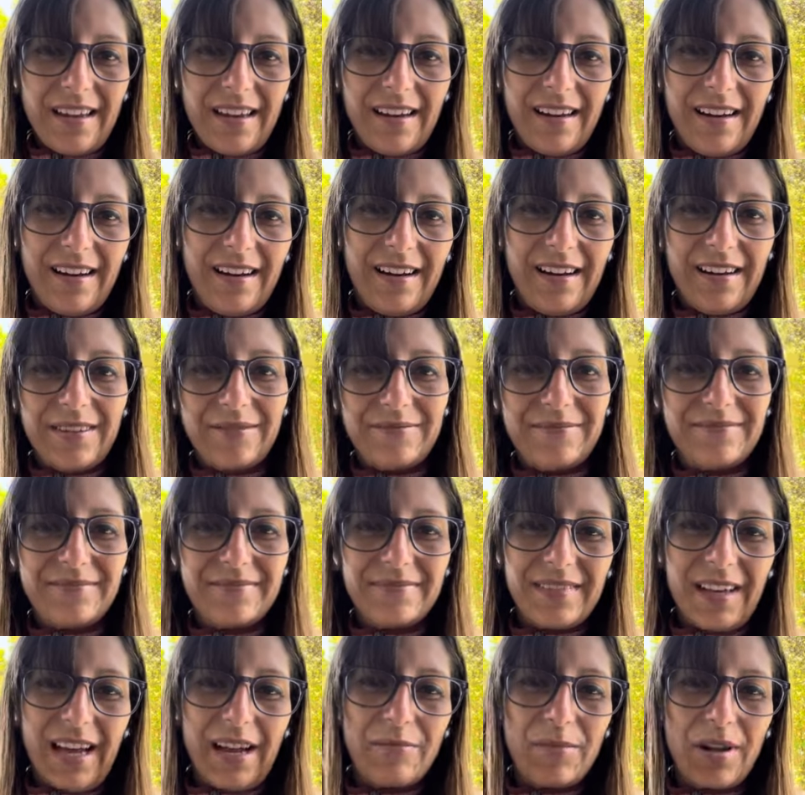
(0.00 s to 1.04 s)
ah,
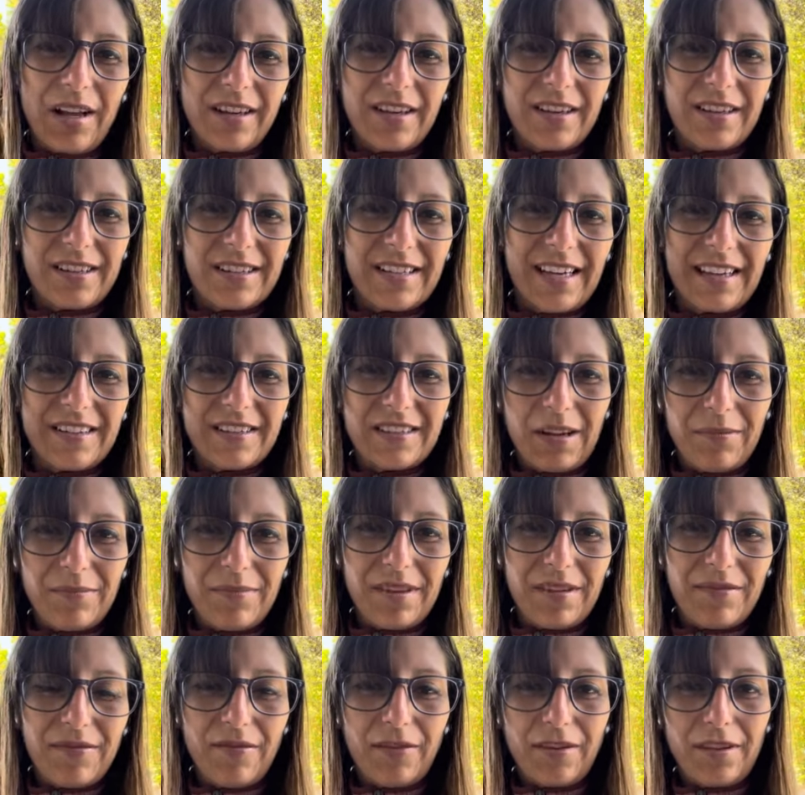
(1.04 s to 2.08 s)
I'm not gonna take
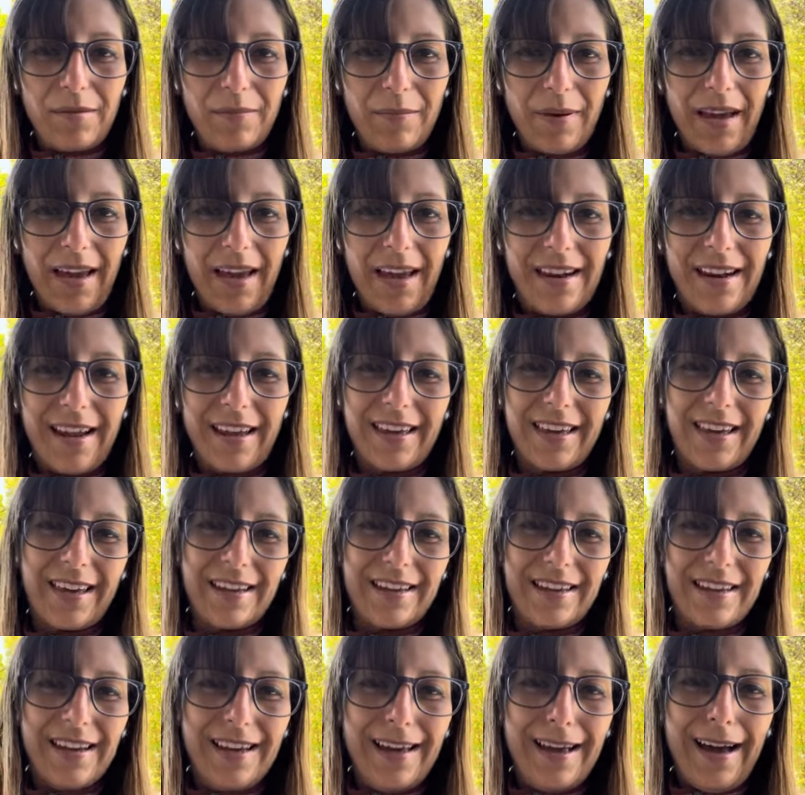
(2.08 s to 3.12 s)
something for the pain. I
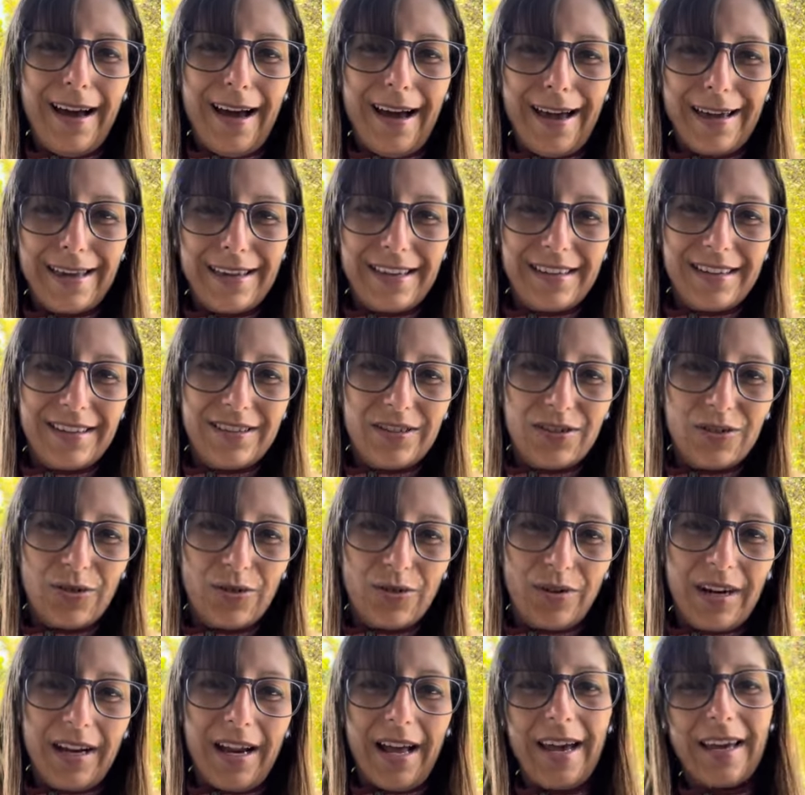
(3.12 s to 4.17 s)
can, I can endure
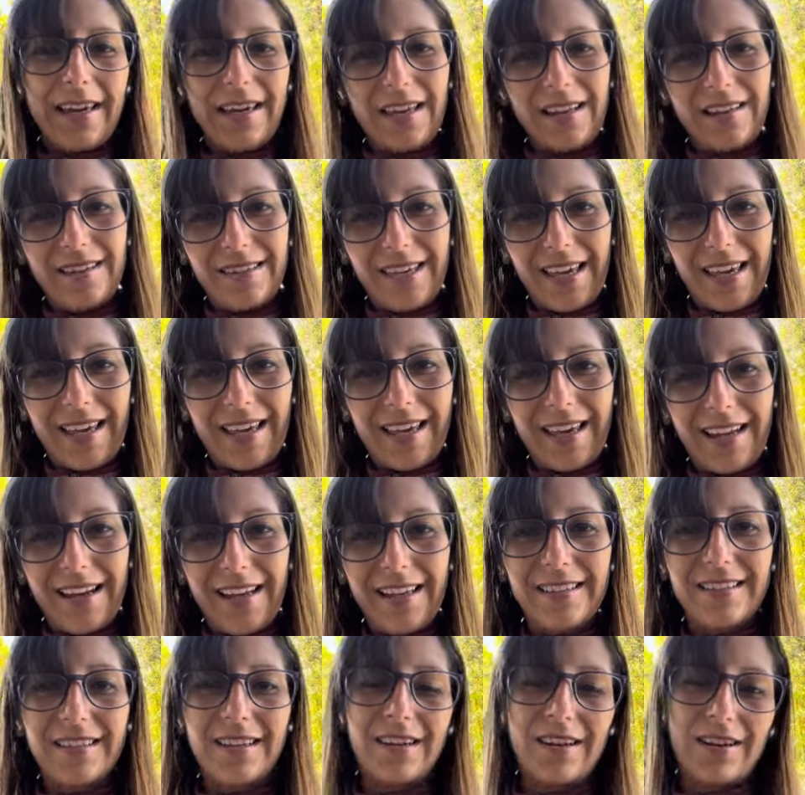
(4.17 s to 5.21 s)
it. I can take it.
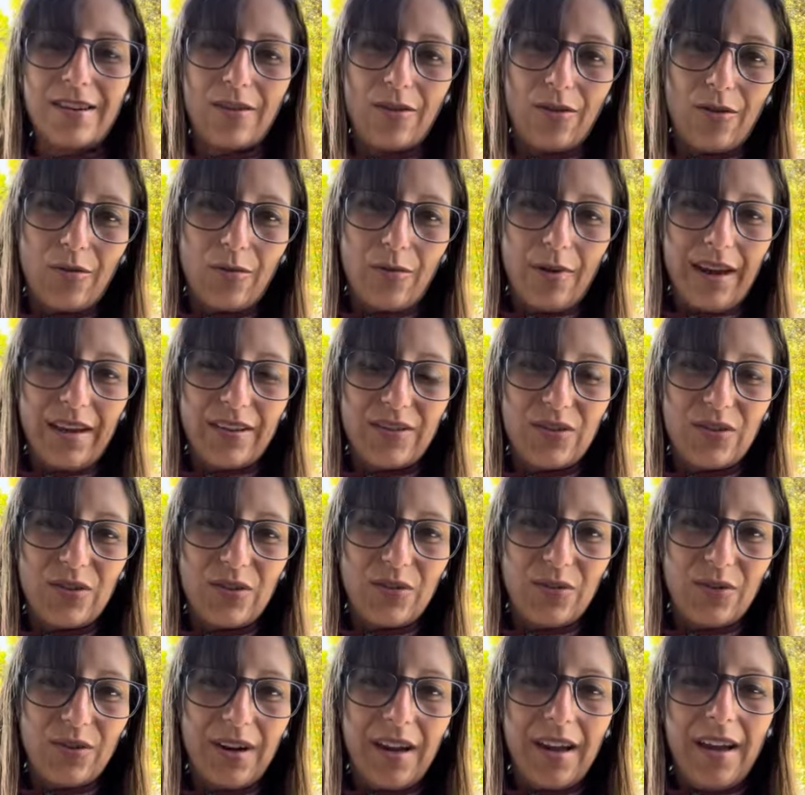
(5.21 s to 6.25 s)
It's gonna go away
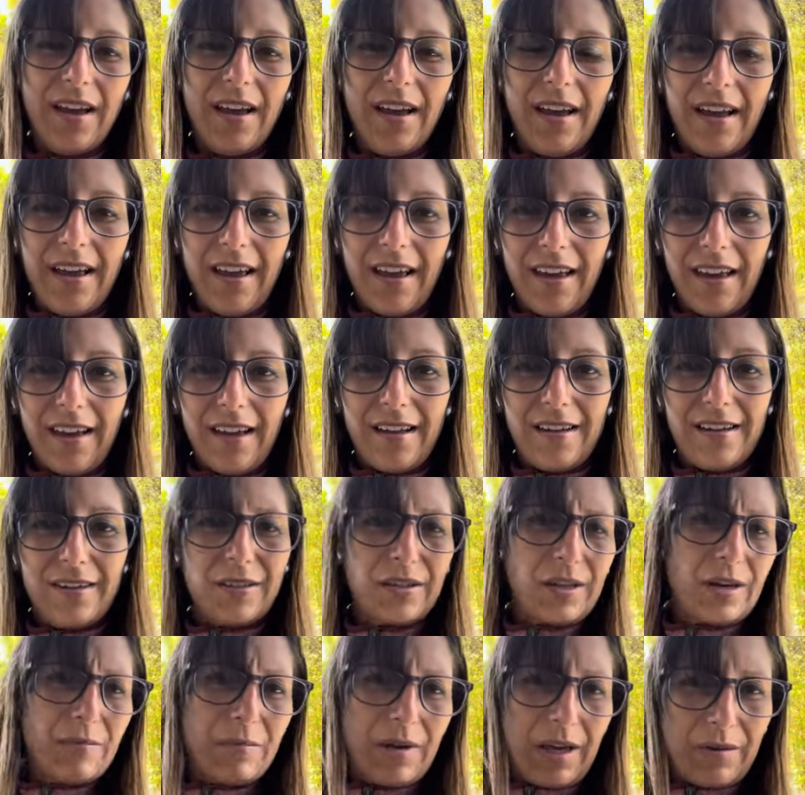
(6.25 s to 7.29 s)
soon, and it's
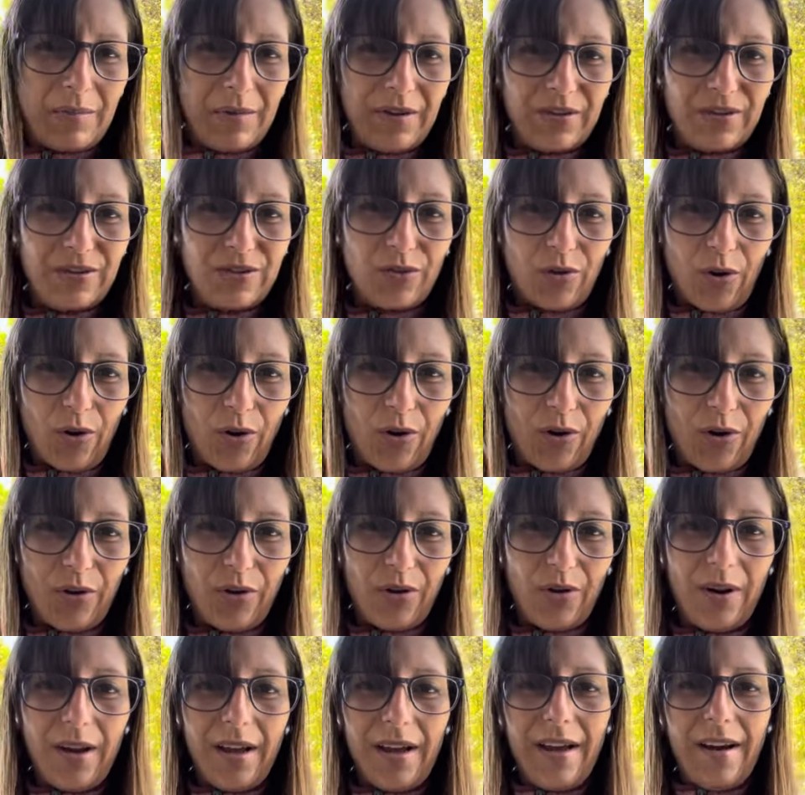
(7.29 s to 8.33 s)
gonna make me
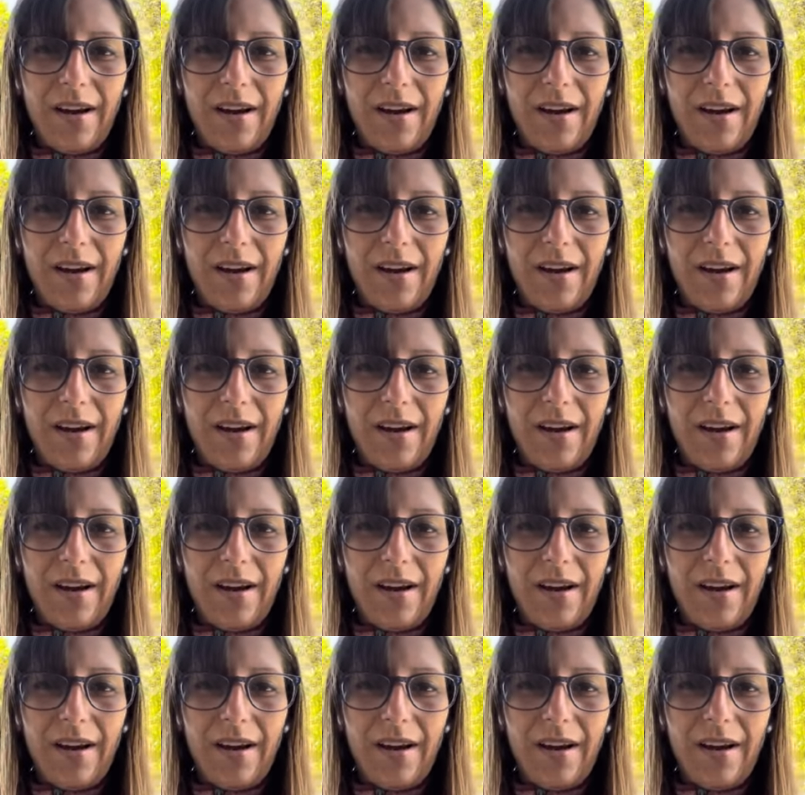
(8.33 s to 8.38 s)
stronger.